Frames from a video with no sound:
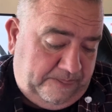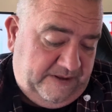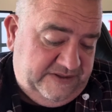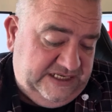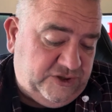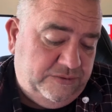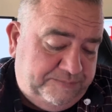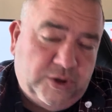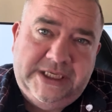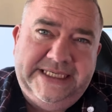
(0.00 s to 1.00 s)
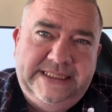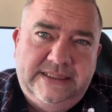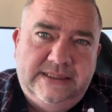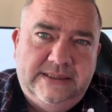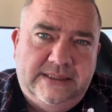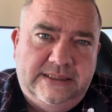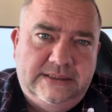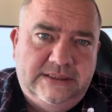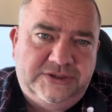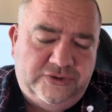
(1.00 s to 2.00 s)
they do bully
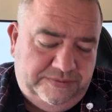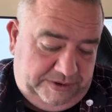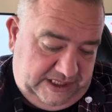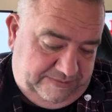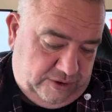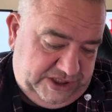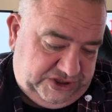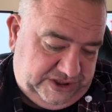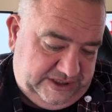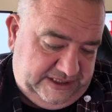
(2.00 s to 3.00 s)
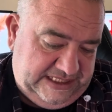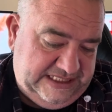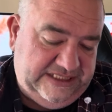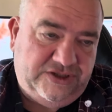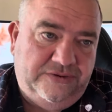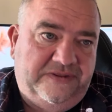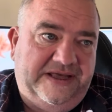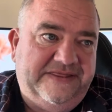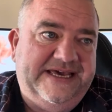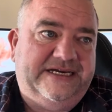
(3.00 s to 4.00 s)
and they do apply pressure and they do
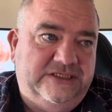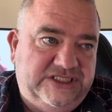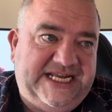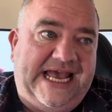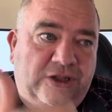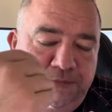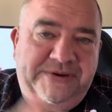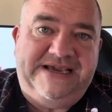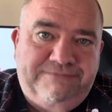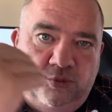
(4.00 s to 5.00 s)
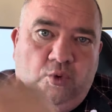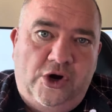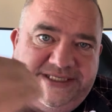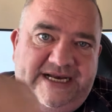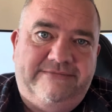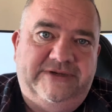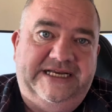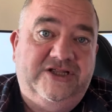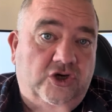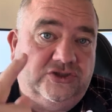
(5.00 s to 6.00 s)
think they can tell people what is happening
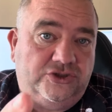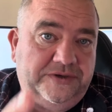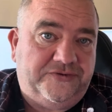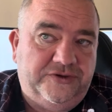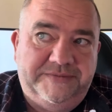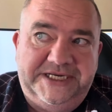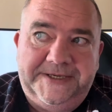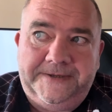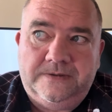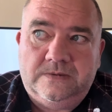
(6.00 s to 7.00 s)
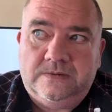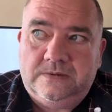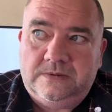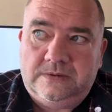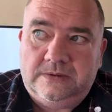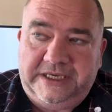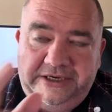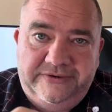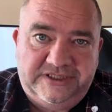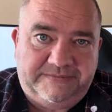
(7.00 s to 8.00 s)
and they also do it through the media
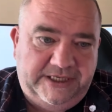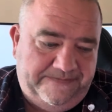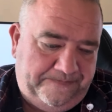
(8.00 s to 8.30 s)
here in Spain.